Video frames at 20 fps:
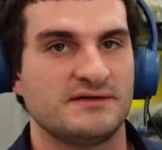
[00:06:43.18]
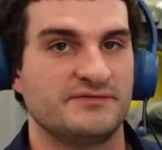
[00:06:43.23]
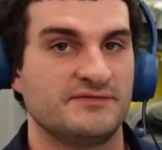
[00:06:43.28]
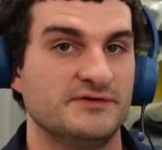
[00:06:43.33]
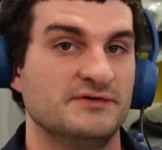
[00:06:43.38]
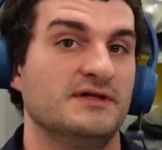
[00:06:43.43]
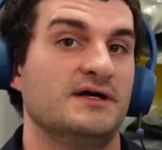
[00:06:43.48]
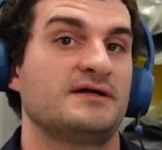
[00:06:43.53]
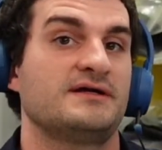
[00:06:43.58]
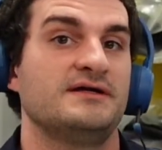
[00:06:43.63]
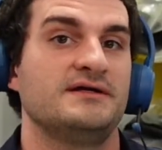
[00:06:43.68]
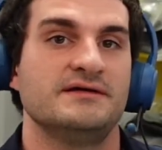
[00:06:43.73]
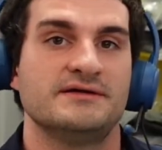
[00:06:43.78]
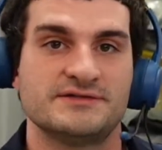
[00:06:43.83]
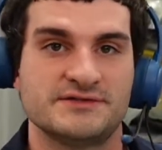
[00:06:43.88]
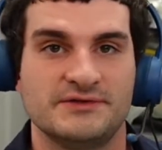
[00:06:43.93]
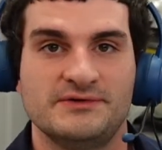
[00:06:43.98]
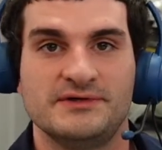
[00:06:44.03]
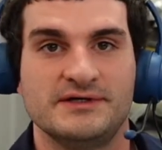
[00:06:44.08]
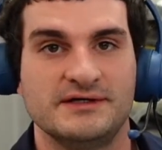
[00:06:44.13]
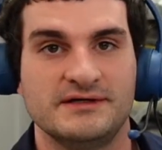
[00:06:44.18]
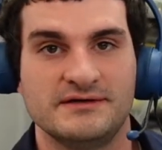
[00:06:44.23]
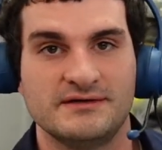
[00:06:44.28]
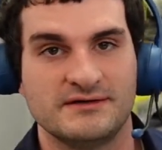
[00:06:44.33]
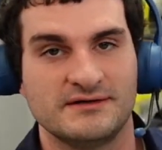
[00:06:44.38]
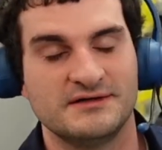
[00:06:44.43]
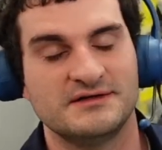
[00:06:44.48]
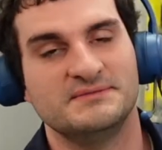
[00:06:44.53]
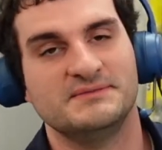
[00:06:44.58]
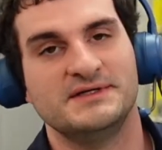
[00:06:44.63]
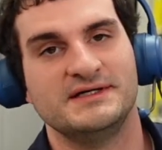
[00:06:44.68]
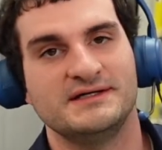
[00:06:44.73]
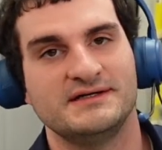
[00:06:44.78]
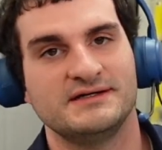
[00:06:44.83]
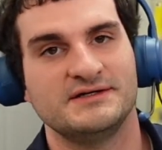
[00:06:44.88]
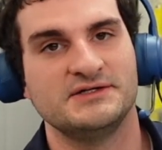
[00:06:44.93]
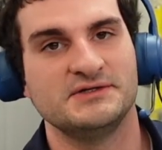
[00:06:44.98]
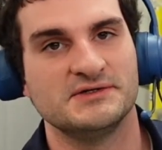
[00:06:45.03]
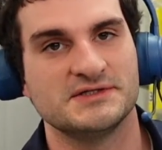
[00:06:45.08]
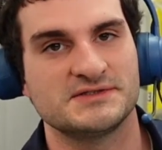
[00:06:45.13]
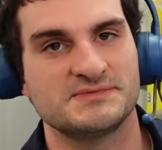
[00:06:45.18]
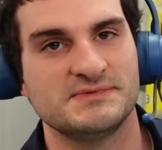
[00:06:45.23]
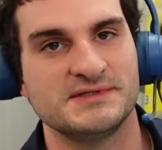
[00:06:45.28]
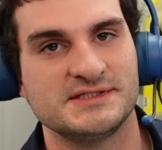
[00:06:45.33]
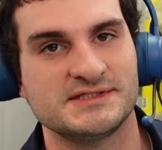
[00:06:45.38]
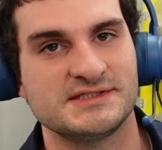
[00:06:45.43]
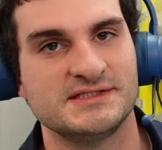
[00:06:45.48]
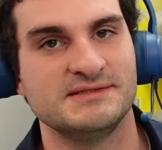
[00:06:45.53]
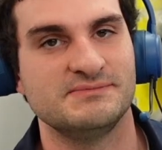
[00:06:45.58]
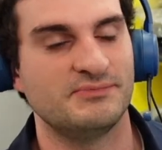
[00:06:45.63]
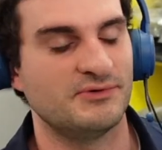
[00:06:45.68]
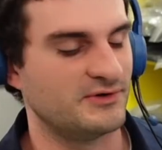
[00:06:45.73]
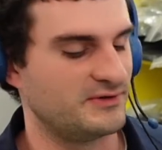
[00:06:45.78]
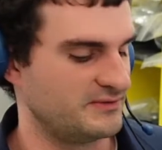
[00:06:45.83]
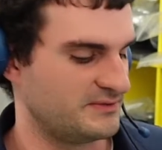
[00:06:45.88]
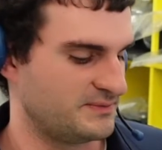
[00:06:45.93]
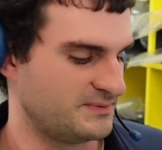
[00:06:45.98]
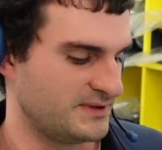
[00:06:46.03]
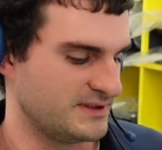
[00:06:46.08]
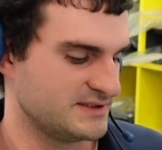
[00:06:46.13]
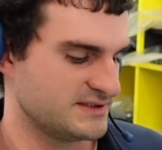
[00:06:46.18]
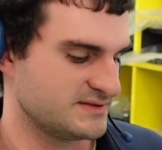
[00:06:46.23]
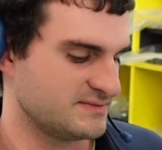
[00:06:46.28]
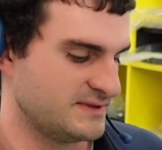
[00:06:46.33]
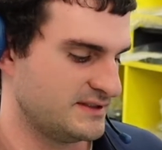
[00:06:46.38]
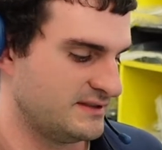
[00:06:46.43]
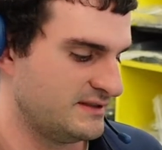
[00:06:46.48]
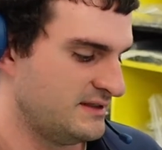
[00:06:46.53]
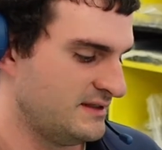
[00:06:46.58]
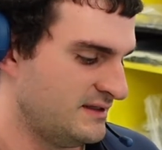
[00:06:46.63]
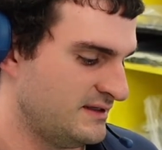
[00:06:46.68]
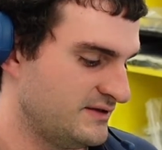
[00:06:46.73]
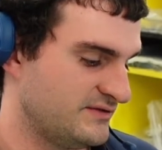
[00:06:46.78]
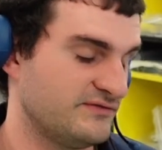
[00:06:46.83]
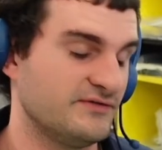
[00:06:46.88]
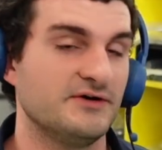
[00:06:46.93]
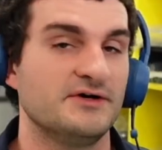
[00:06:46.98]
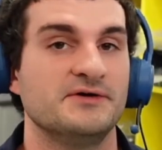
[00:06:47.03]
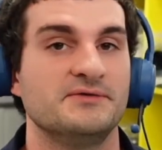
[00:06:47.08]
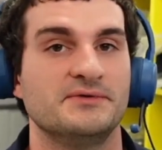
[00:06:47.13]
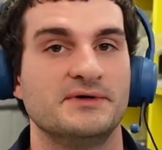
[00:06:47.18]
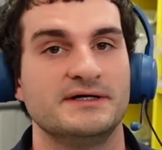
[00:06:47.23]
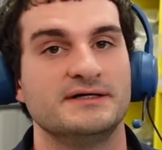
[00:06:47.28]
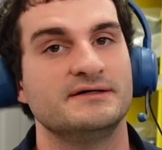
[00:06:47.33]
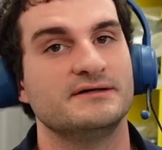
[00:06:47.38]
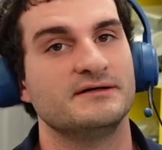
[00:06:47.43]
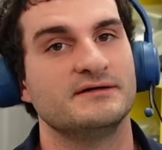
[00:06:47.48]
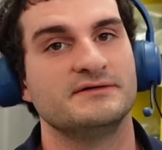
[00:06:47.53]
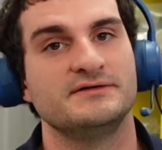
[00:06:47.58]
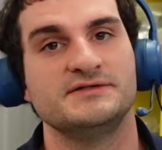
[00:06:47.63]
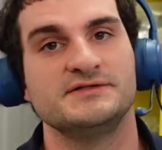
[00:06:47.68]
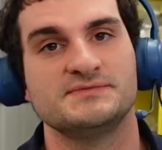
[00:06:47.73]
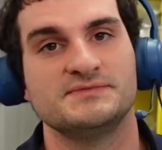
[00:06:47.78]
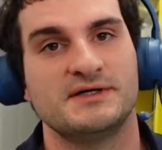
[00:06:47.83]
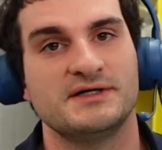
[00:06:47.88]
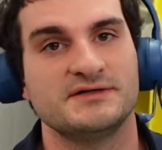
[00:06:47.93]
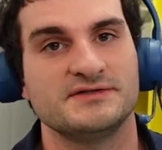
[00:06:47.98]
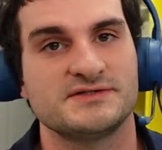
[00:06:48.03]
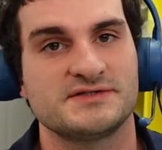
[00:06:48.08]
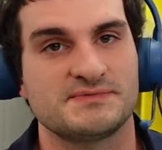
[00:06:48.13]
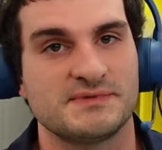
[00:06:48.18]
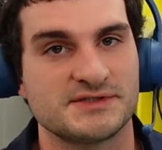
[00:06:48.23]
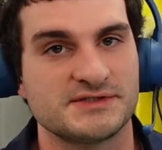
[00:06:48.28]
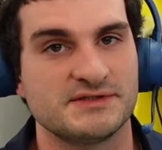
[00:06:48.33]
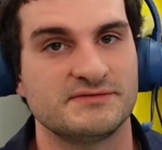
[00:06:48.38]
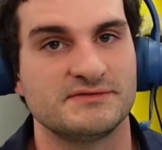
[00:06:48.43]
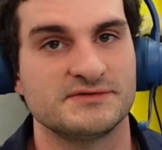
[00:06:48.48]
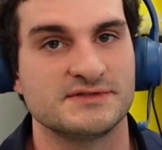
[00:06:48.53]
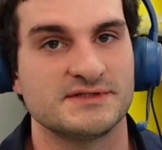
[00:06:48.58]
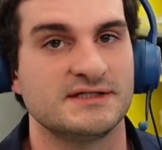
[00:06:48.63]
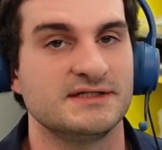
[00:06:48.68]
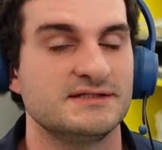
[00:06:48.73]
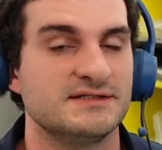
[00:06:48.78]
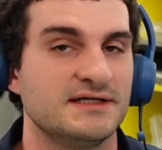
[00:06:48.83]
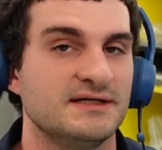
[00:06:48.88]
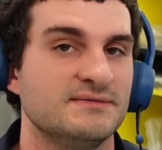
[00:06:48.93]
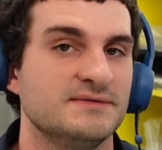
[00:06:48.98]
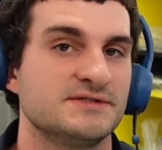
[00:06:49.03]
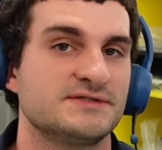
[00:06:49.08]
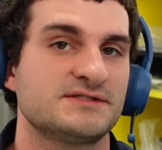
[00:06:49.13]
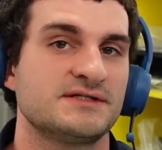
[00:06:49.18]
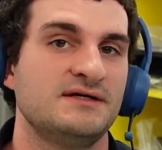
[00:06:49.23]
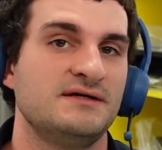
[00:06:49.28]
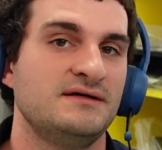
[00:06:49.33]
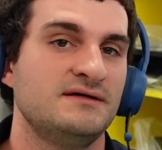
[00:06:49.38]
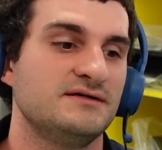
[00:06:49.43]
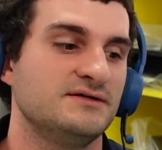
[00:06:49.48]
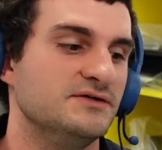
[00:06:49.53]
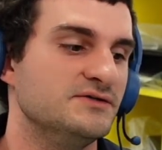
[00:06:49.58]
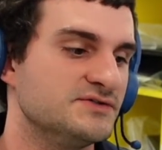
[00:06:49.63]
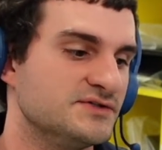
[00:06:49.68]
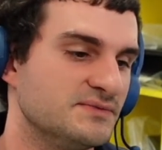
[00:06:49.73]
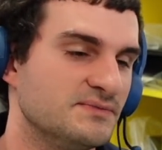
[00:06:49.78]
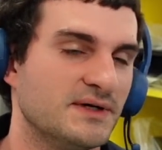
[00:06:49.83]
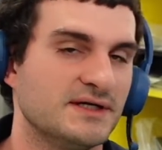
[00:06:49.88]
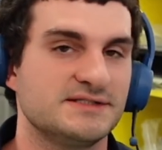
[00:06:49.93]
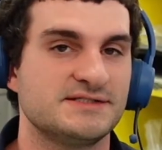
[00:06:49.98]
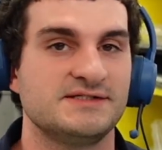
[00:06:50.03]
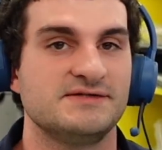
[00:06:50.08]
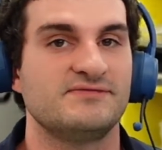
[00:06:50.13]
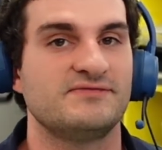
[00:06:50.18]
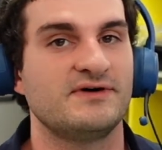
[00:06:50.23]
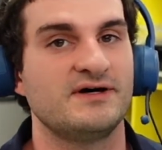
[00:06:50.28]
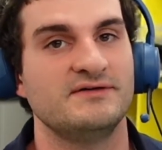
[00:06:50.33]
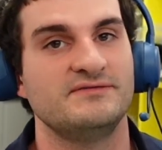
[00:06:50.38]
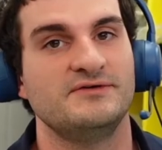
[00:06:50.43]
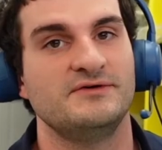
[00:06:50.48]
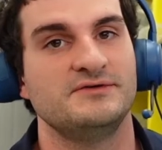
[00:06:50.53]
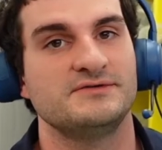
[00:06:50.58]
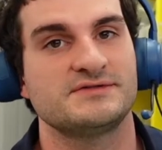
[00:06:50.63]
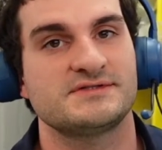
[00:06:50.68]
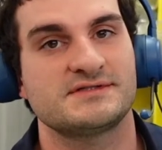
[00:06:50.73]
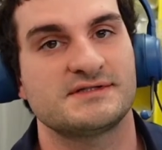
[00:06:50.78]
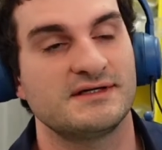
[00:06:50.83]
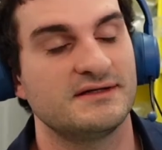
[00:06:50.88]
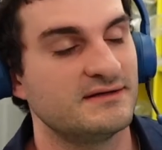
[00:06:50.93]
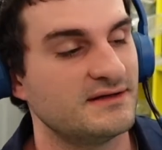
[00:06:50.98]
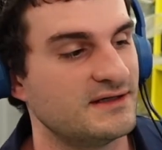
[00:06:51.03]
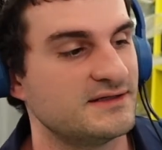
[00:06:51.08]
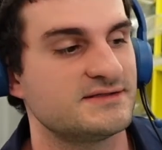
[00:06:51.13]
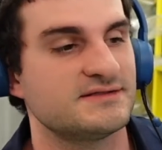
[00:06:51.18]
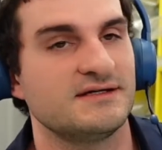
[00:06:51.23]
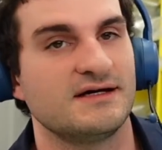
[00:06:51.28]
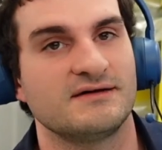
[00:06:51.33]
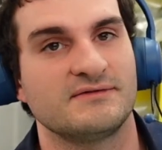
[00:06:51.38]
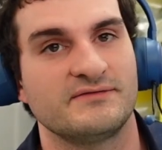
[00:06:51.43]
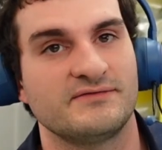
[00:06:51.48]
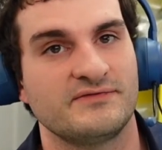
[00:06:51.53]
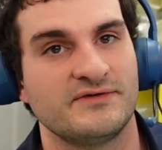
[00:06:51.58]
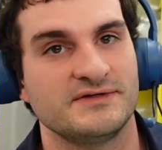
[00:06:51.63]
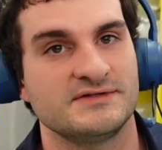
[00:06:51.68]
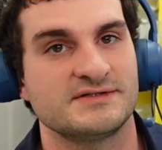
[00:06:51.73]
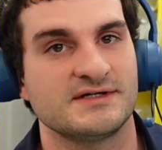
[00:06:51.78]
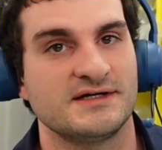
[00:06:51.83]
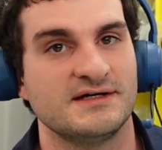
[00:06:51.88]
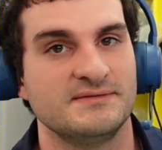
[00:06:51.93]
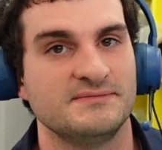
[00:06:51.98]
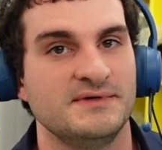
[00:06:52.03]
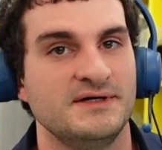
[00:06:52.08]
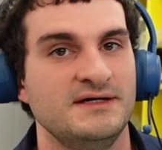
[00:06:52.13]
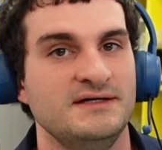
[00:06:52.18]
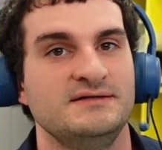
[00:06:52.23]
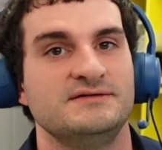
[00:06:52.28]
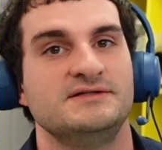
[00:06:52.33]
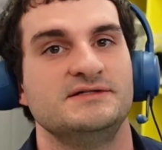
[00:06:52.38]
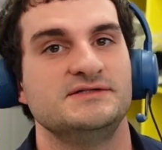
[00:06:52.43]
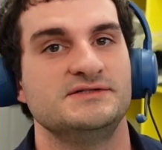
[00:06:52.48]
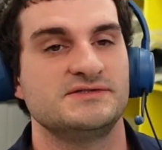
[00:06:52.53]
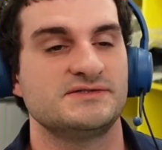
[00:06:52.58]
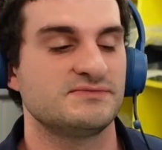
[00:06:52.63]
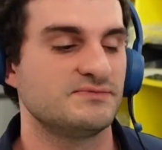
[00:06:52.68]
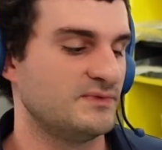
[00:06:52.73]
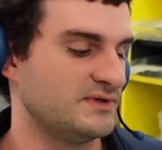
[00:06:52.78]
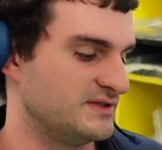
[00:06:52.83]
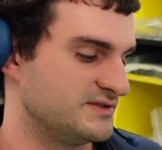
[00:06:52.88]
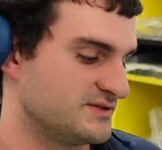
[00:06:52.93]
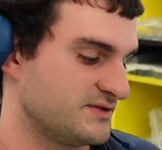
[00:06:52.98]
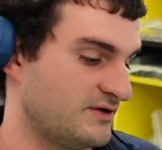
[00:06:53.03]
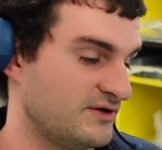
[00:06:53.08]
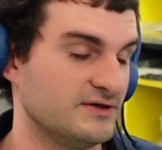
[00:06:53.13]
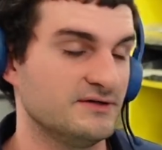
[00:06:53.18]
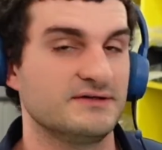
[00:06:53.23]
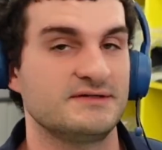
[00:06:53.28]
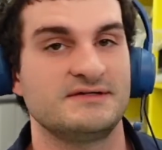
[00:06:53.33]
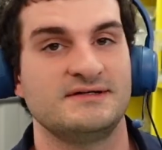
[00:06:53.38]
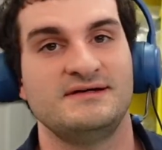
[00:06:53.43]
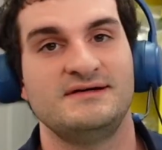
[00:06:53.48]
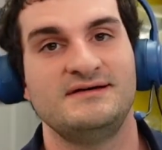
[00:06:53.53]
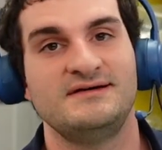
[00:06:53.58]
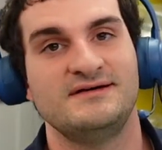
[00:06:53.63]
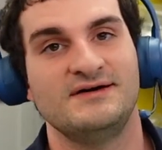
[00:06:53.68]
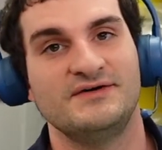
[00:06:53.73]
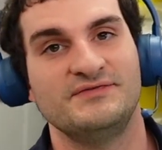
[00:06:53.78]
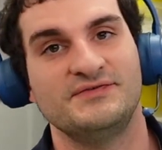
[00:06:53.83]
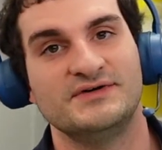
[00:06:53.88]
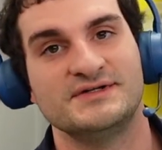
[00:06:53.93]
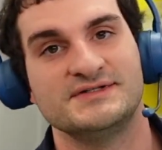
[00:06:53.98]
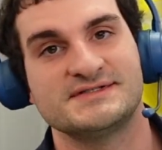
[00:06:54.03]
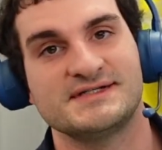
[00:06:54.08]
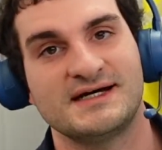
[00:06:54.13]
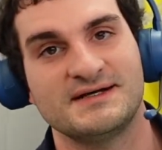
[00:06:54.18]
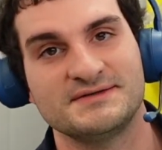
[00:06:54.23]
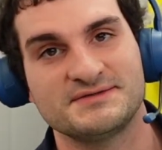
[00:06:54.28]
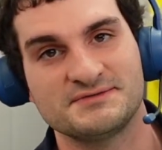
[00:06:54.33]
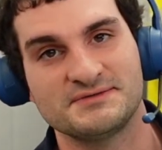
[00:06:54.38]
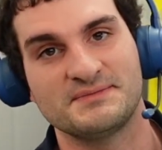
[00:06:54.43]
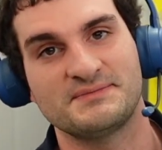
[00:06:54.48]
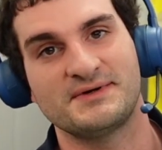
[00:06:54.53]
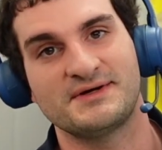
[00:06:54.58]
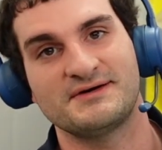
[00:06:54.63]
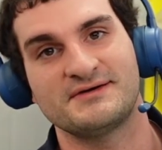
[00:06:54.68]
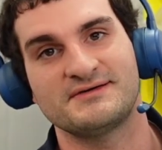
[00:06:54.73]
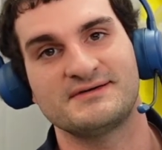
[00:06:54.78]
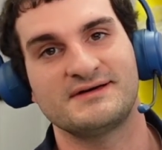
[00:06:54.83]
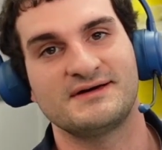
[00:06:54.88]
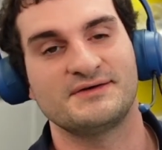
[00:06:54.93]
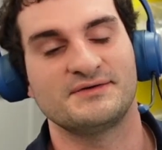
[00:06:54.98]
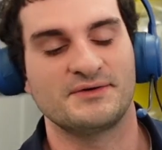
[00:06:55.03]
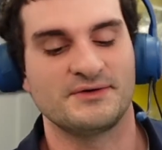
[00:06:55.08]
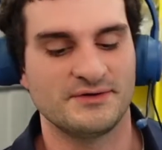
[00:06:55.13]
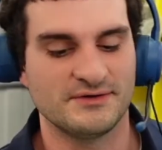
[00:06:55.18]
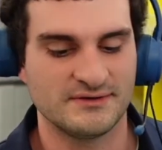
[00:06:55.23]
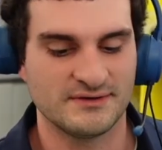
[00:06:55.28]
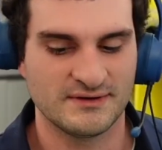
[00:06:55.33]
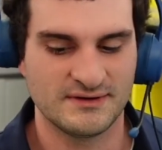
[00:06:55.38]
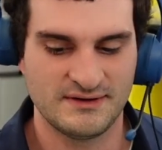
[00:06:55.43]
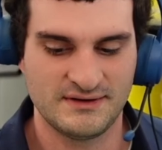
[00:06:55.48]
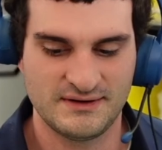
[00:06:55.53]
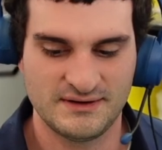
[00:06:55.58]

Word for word: If you're lucky, it's only going to be a USB-C port replacement. It's very rare on these models, especially if there's any damage. You usually might see 5 volts, and that's not a fun time. These ones aren't a fun time to repair at all.